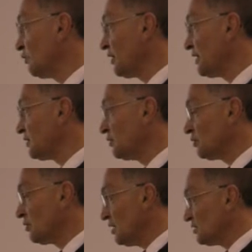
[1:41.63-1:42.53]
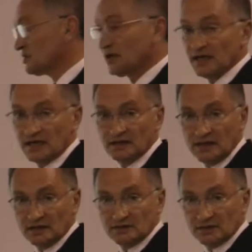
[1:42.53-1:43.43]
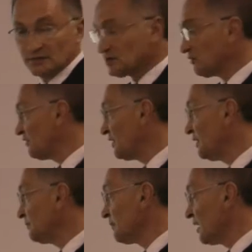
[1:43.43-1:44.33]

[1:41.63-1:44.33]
write or say in terms of